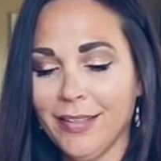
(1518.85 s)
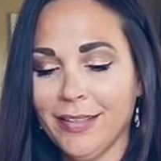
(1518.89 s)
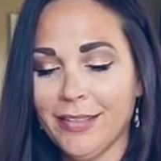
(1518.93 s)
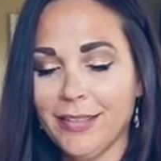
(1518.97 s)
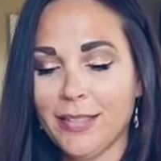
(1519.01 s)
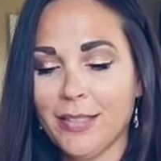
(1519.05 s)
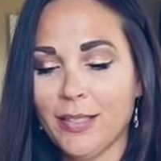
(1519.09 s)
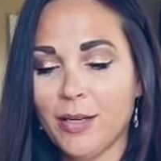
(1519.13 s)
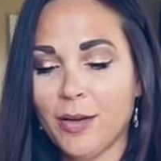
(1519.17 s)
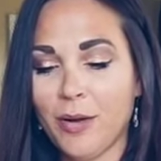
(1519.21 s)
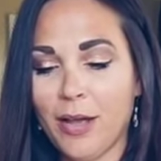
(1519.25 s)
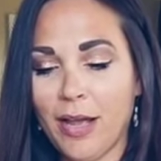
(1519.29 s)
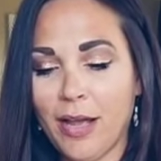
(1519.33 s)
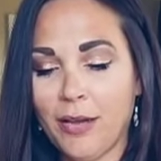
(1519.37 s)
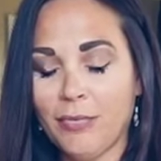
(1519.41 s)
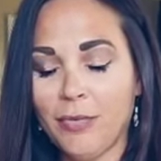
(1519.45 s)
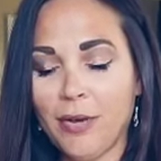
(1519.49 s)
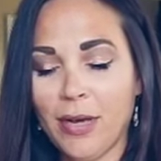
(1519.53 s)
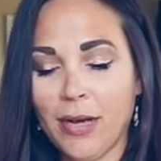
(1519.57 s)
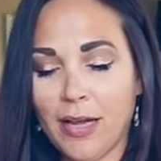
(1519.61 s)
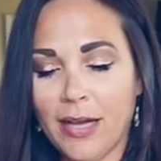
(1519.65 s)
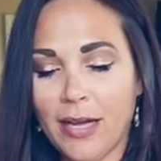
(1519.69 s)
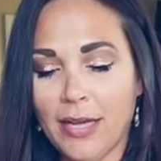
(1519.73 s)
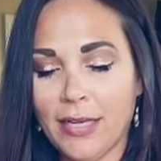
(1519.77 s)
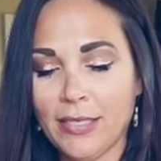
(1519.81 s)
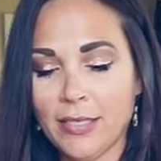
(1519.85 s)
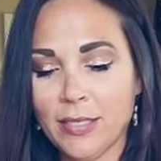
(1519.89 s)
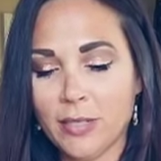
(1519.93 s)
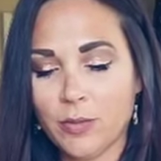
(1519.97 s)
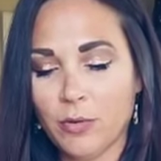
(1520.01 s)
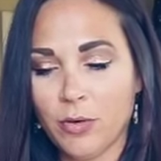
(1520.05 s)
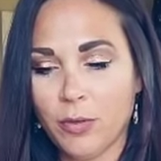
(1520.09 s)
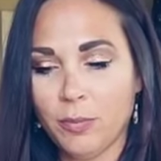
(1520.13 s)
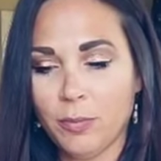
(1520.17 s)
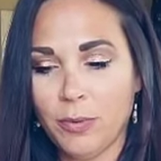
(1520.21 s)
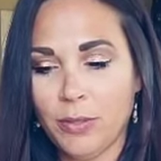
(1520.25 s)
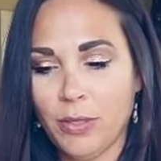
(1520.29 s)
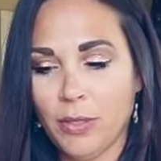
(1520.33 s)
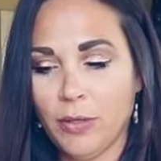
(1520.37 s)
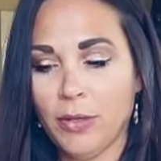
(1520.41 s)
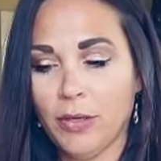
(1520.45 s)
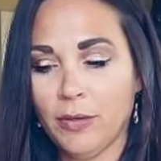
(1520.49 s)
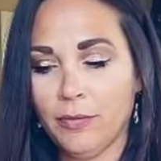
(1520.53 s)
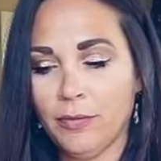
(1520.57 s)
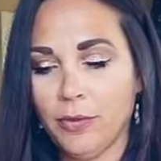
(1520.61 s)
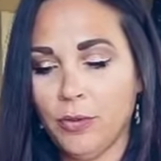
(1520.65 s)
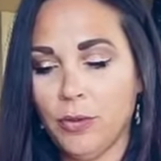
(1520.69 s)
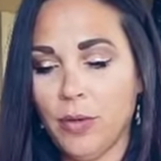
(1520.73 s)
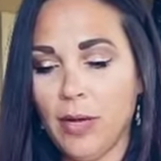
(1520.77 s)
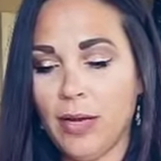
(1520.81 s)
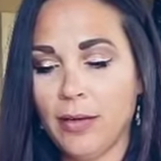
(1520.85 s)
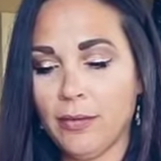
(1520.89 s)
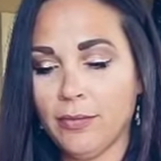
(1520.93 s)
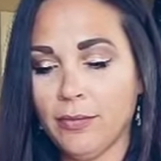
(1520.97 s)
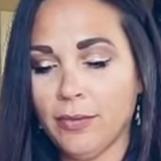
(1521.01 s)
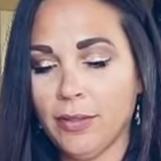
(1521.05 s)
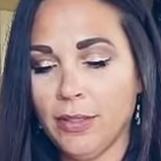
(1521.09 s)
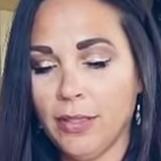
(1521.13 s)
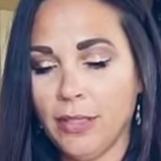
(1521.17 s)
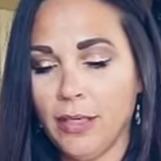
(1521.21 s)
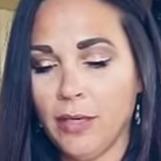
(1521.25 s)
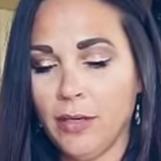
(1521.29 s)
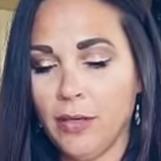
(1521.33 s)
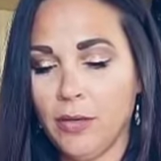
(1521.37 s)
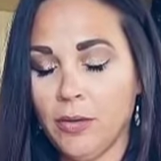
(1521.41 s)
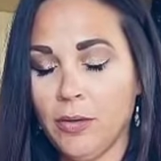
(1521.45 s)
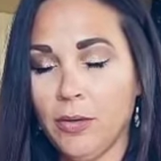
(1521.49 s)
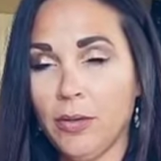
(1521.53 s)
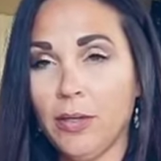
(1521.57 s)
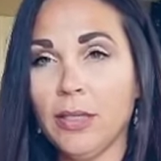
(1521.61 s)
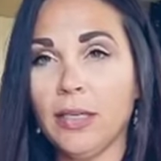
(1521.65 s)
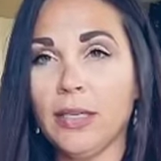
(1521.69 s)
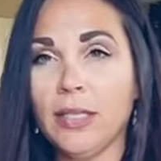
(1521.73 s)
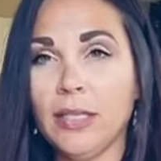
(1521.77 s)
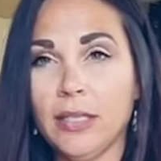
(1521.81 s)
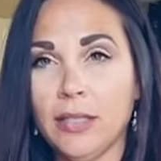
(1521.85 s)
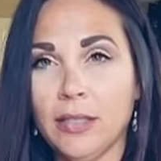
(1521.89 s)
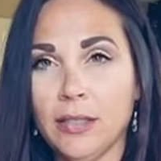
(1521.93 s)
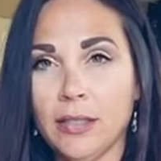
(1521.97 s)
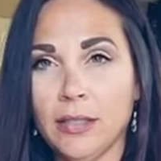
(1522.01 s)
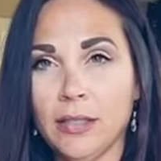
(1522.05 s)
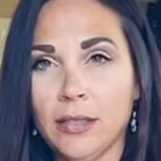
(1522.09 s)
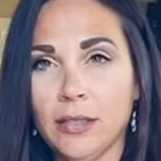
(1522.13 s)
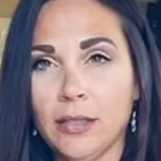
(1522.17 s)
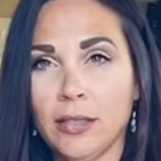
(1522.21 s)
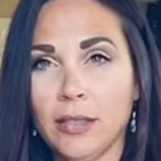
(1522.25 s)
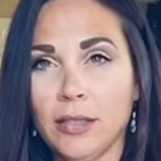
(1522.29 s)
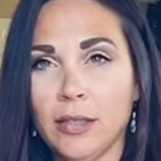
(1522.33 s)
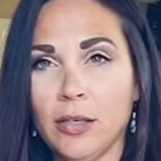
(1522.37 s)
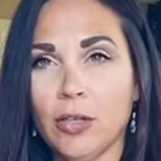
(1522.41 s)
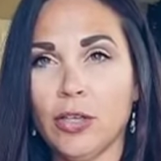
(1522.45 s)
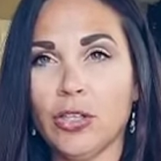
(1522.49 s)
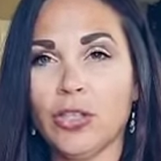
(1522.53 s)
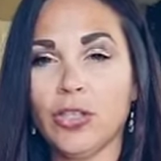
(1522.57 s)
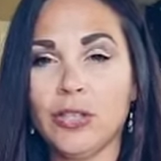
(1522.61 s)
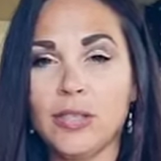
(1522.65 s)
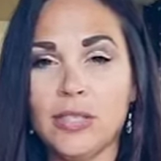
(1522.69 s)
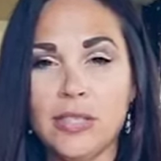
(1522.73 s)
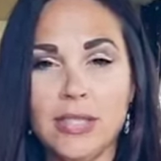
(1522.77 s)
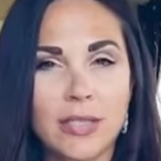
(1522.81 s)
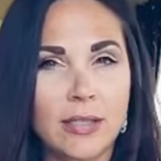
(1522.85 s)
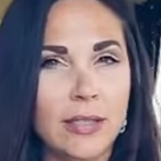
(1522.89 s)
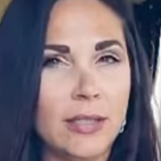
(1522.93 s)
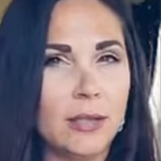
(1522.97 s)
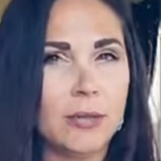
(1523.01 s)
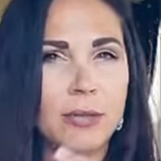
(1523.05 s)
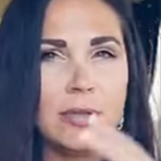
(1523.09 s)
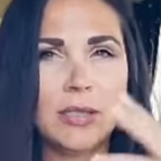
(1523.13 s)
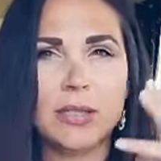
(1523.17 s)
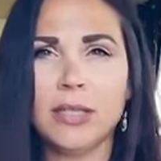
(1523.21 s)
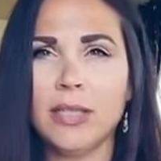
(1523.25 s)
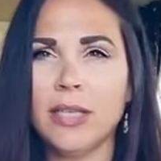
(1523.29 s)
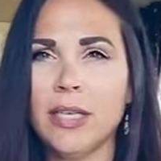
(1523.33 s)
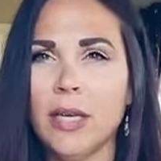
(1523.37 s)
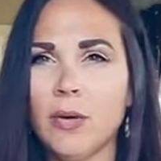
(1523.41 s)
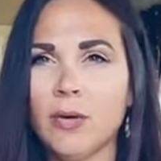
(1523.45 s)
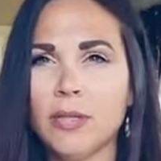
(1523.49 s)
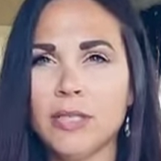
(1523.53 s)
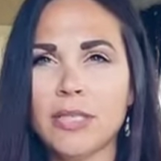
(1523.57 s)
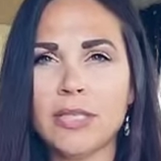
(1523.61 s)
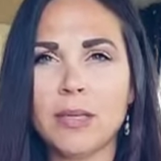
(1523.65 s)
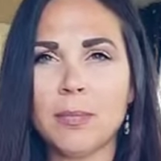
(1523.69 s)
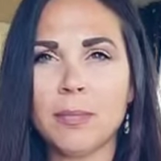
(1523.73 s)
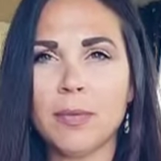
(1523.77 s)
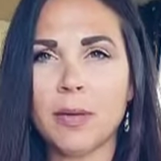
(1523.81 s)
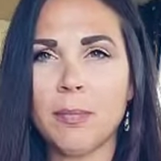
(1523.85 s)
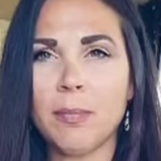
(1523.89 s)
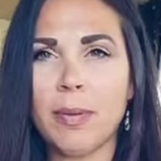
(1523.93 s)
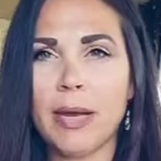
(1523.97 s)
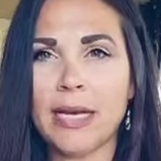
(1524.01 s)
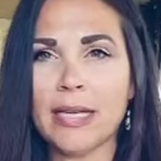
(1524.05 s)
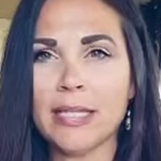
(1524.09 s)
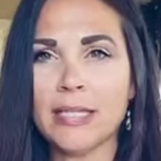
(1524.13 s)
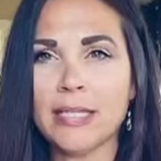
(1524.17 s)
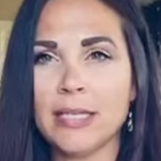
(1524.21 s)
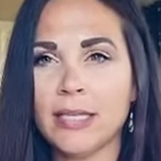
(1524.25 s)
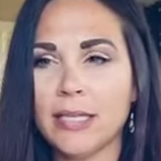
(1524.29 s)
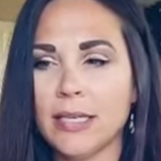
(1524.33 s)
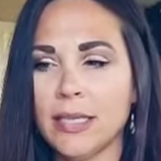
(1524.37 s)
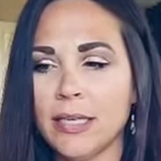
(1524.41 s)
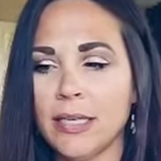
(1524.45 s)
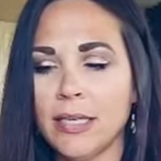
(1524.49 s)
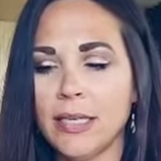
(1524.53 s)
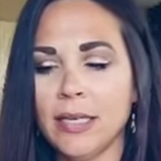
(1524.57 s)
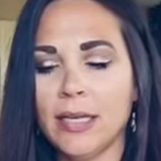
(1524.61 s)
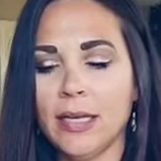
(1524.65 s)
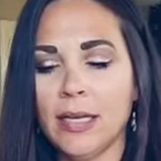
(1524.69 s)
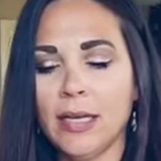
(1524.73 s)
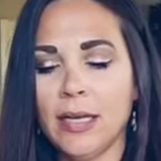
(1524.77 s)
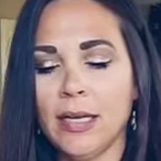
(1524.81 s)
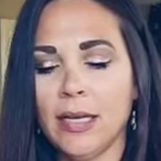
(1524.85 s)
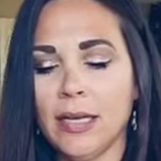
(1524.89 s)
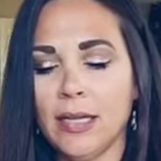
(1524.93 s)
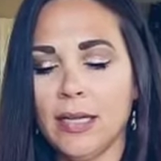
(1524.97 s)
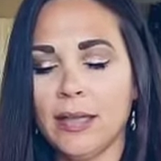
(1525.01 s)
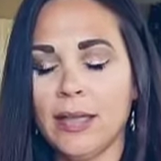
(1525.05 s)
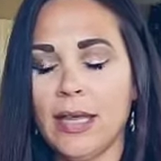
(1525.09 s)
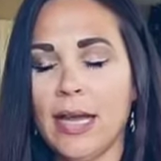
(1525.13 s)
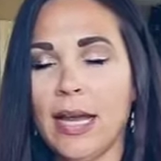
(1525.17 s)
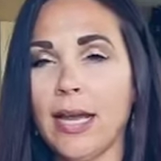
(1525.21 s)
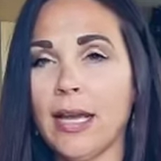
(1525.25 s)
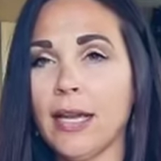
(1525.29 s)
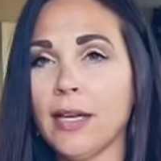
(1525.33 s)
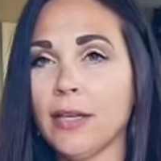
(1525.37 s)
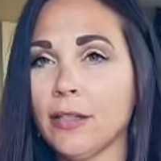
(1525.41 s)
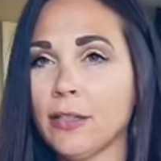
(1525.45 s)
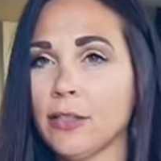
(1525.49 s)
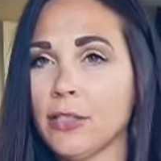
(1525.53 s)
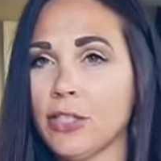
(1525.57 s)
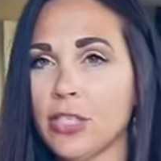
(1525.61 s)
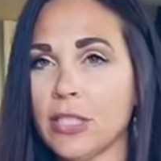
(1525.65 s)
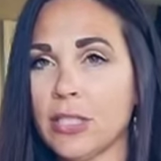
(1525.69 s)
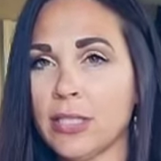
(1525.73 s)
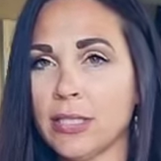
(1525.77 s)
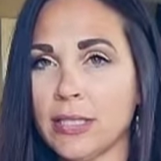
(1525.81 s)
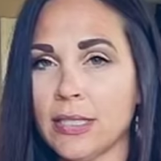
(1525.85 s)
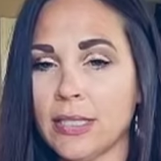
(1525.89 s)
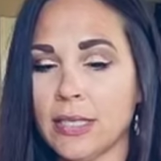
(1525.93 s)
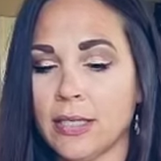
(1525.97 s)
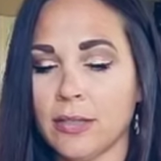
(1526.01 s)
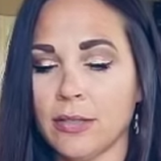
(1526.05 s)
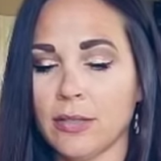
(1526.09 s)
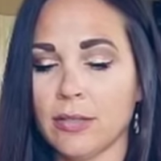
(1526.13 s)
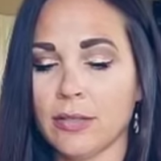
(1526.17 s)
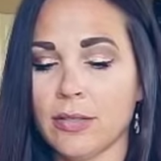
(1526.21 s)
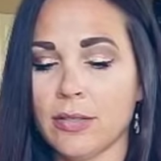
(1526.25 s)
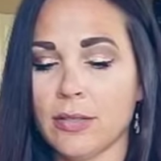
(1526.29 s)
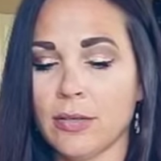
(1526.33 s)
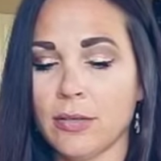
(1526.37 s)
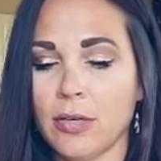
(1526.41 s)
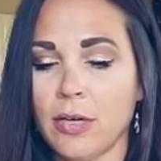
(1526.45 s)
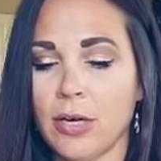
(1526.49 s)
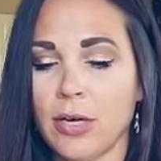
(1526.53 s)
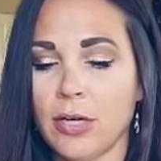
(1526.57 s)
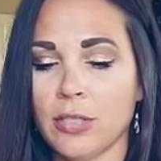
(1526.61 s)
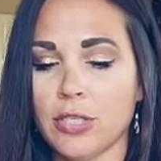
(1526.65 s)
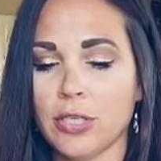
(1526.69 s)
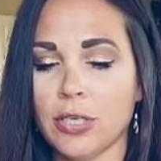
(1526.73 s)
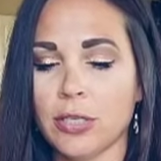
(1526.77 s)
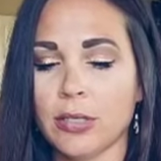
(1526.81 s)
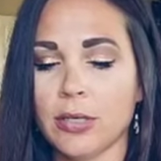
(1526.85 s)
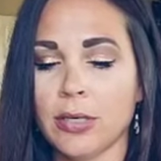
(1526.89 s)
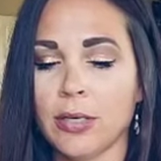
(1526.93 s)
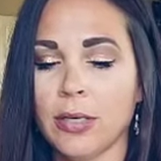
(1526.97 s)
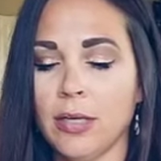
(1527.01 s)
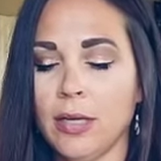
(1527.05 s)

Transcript: so F Y I, Scorpio, if you have Leo here, or you're dealing with the Leo in some capacity, that energy is here, so caution.